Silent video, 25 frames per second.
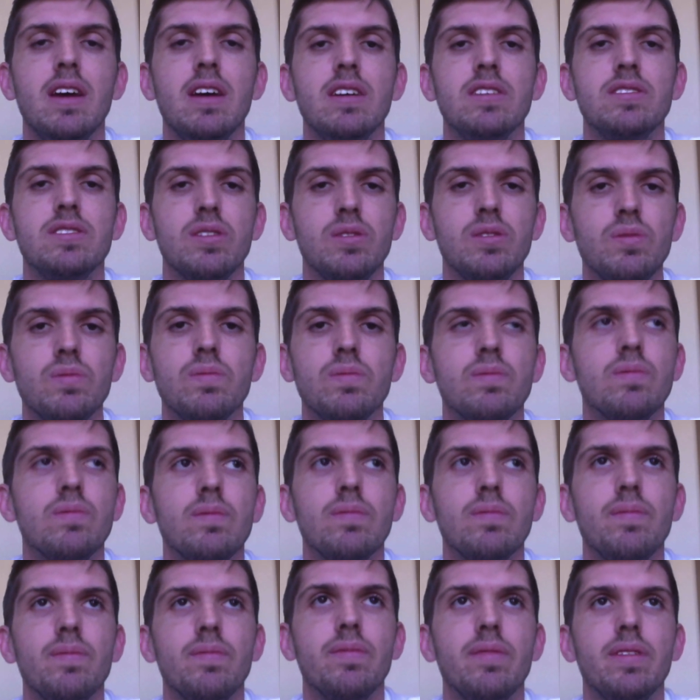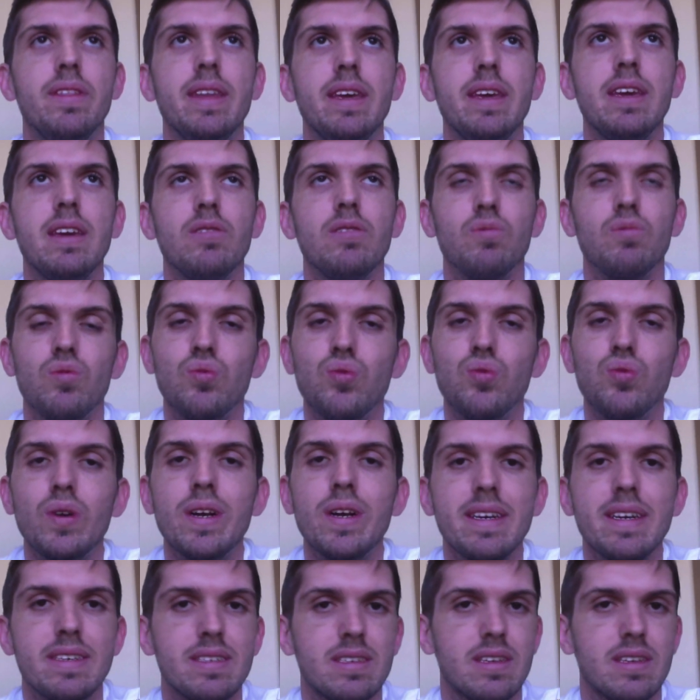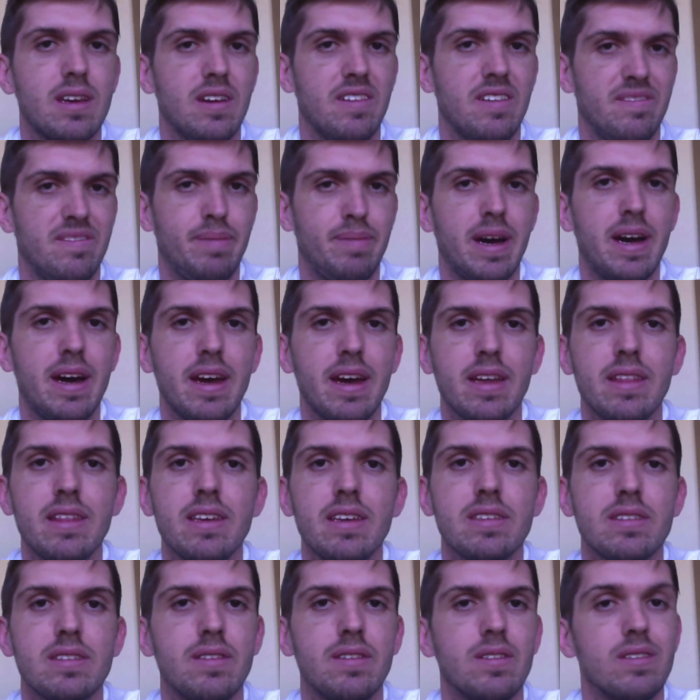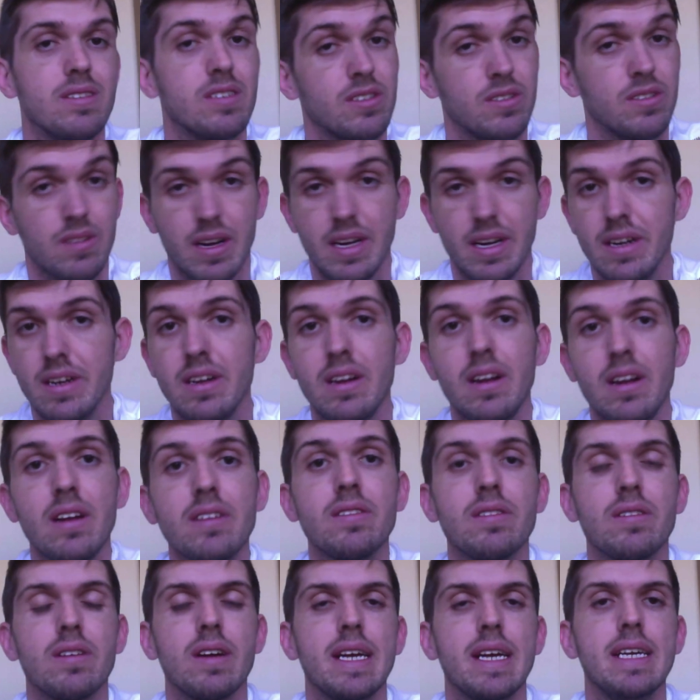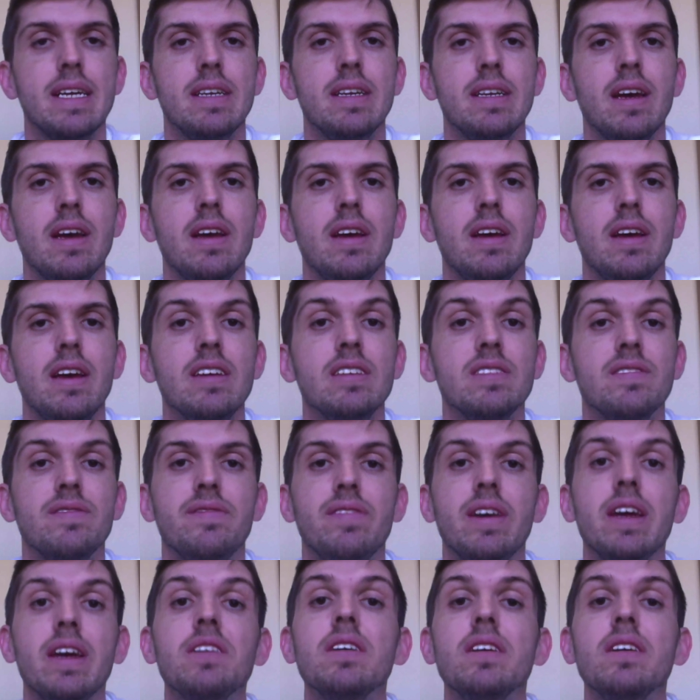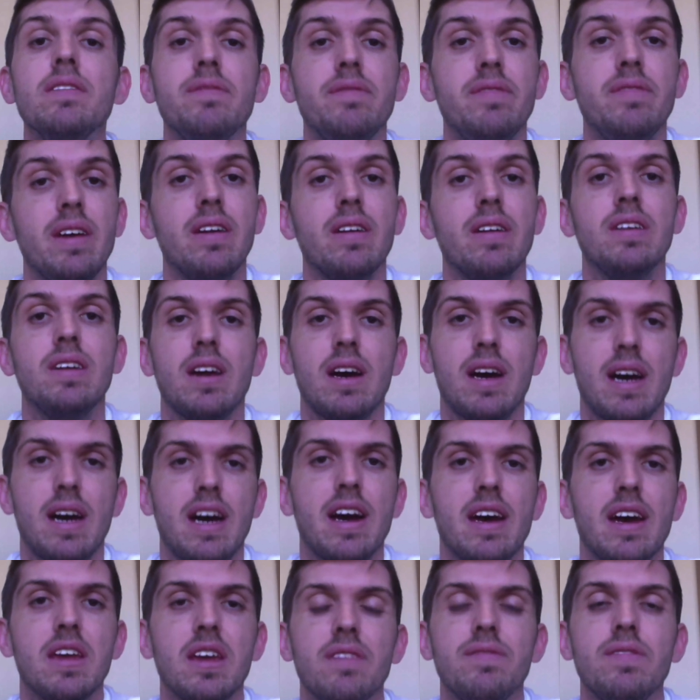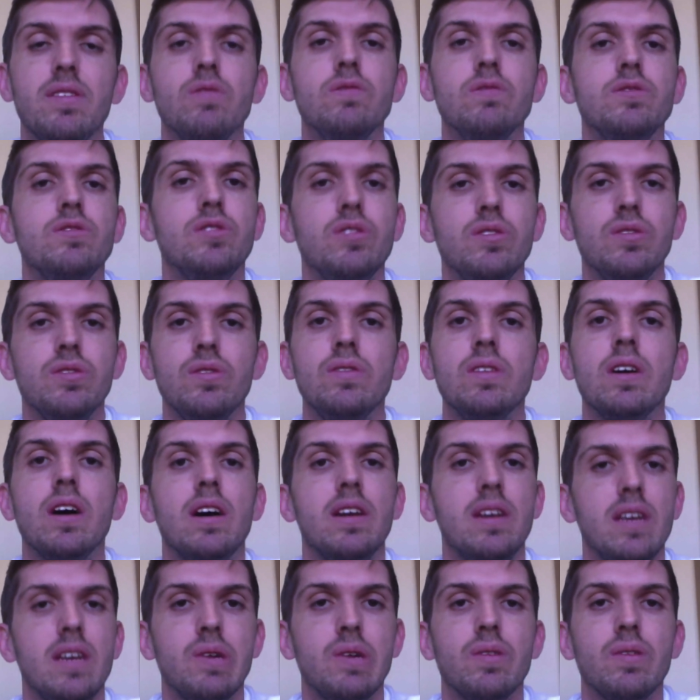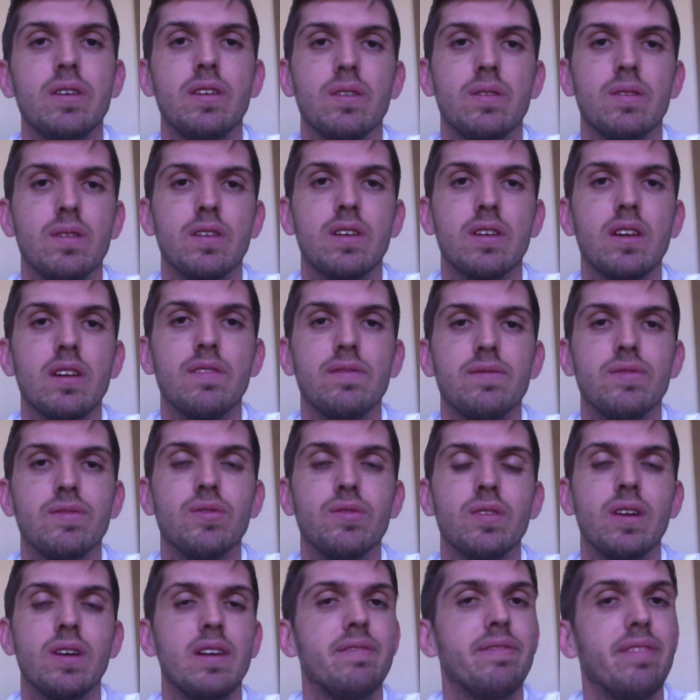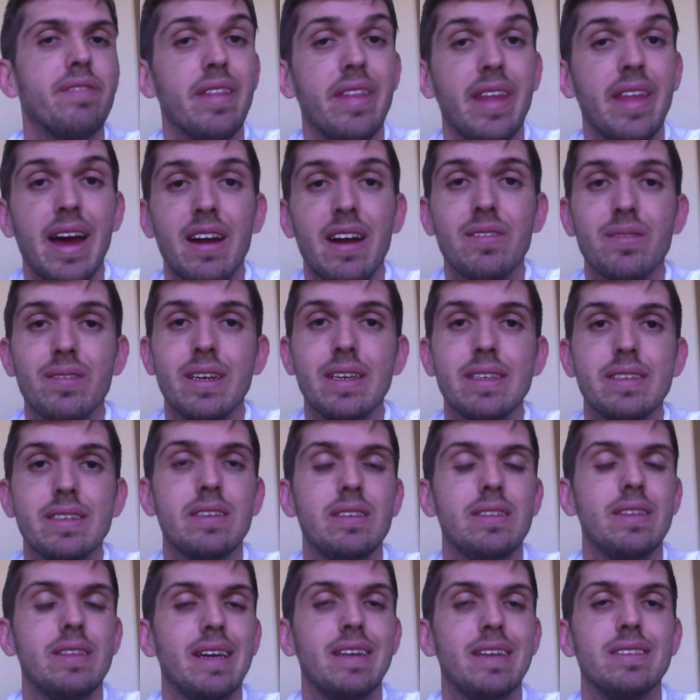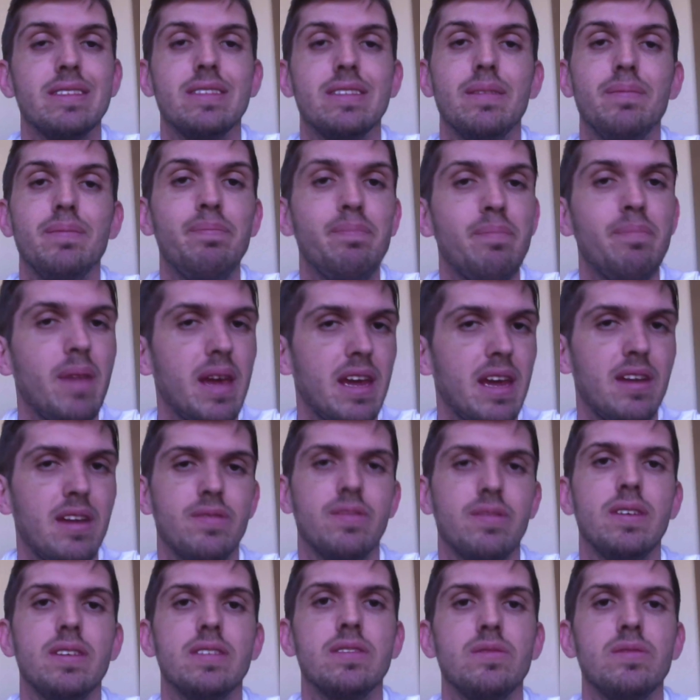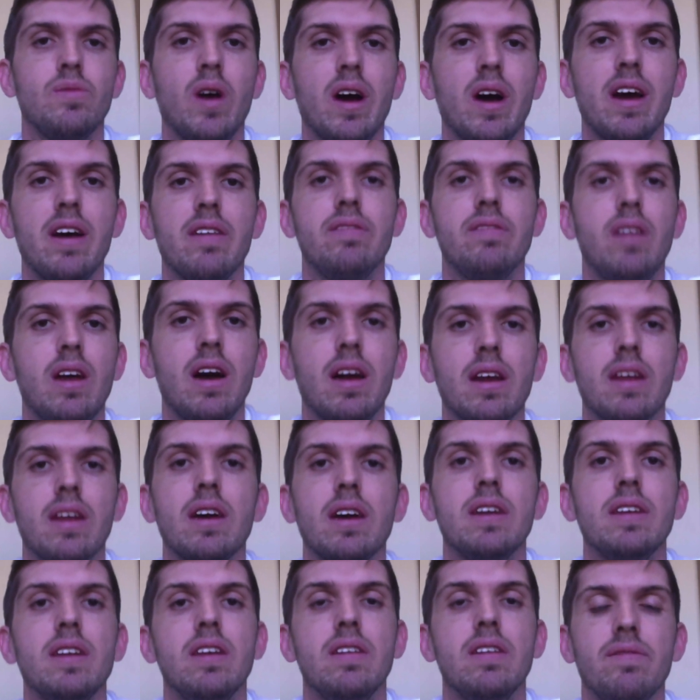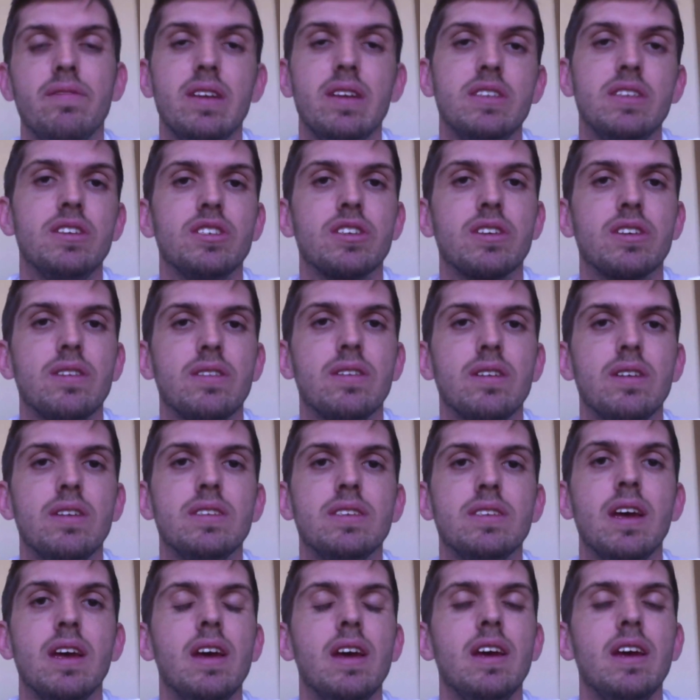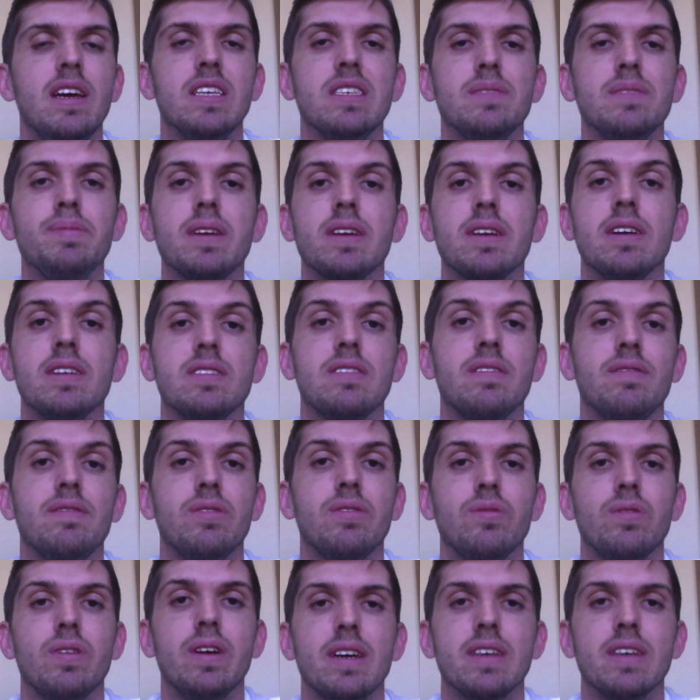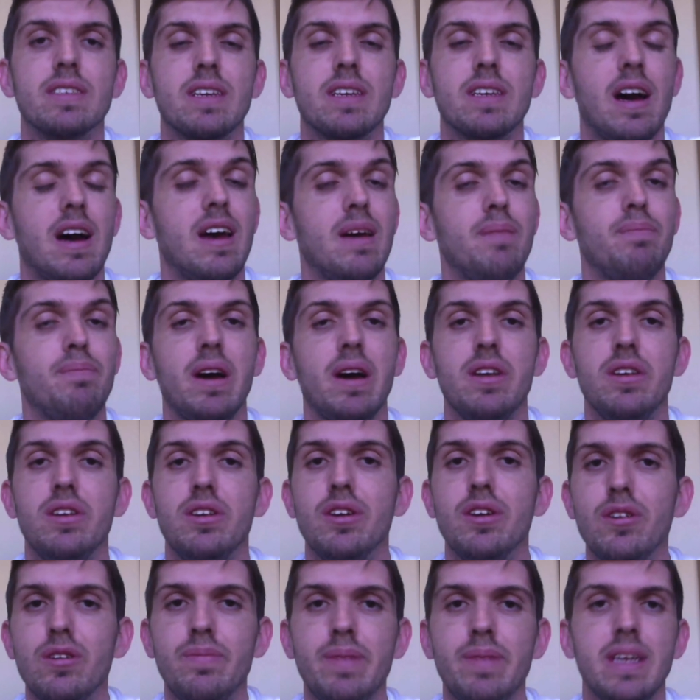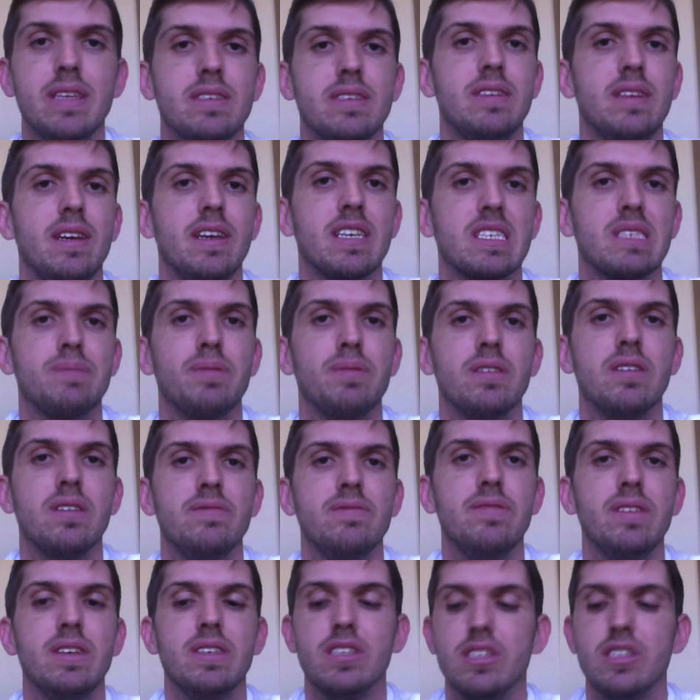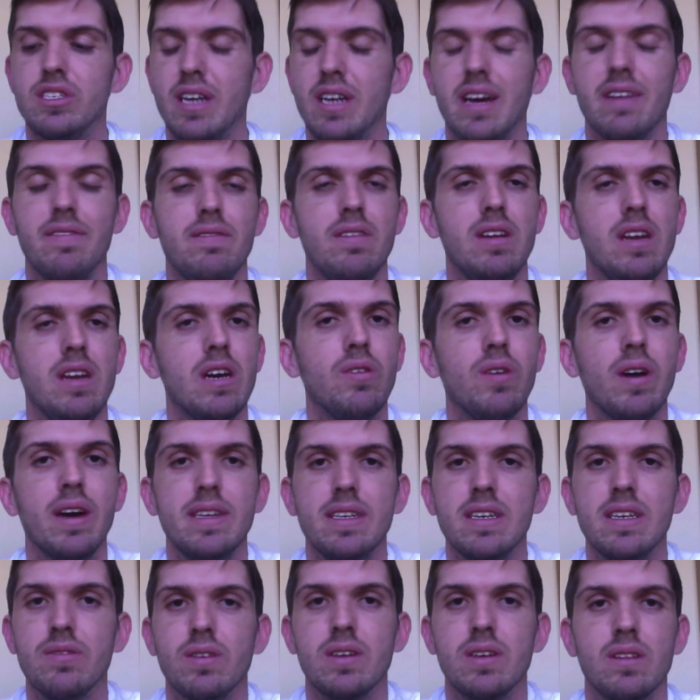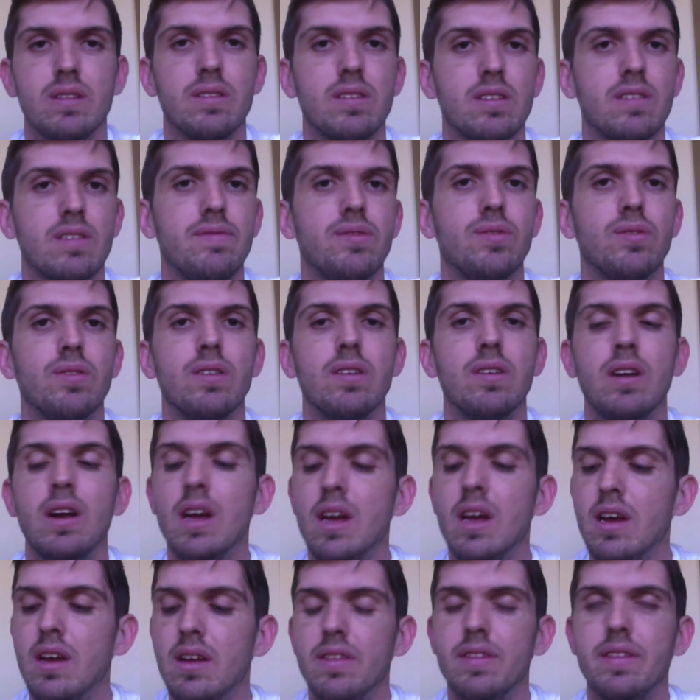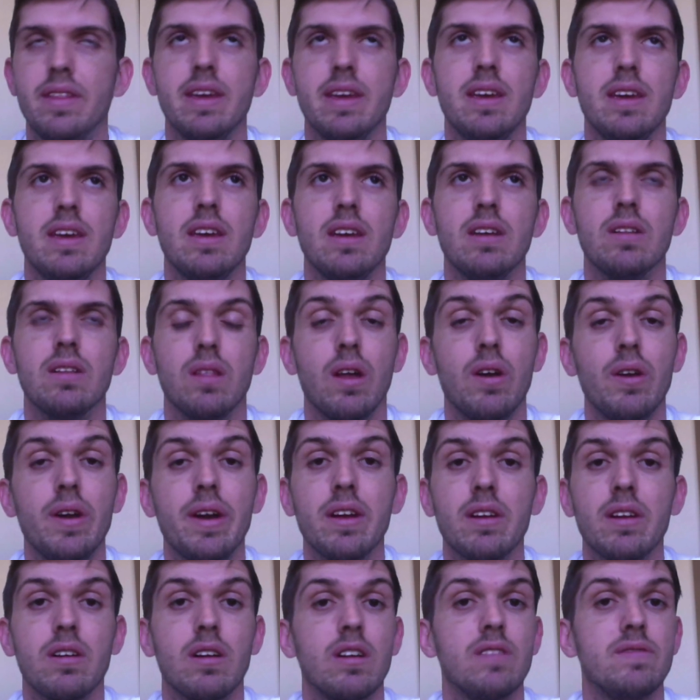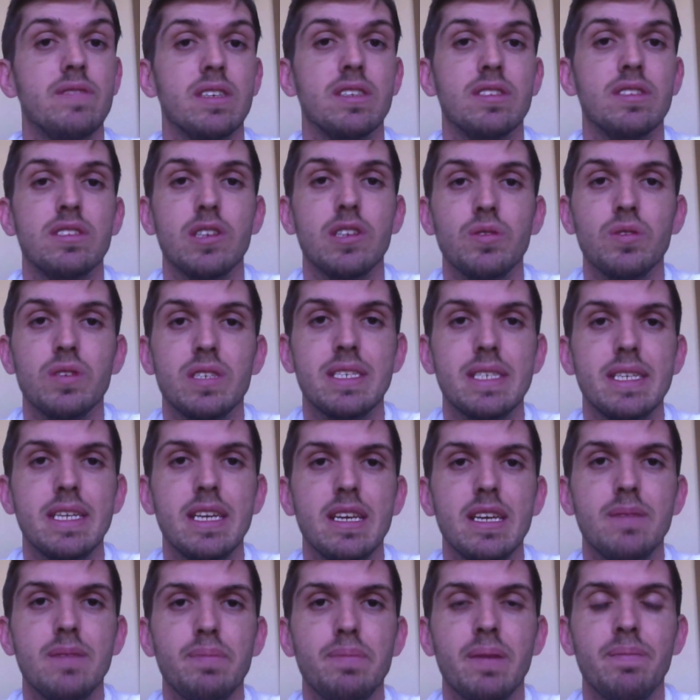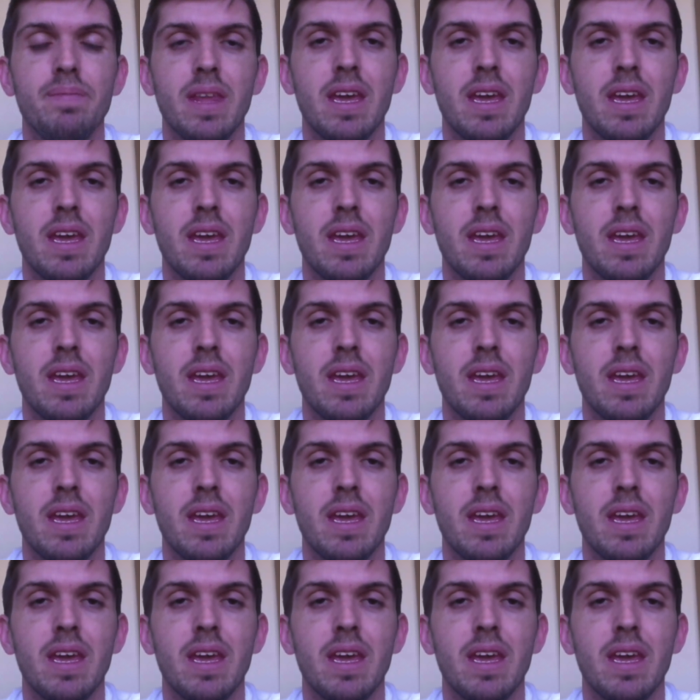So the risk of buying these cards, graded and ungraded, is very high if you do not know what you're looking for. And for that reason, that is the main reason why I've not gotten into vintage cards. It's because of the risk. I am by no means an expert on vintage. I have no idea what to look for. The learning curve is so steep.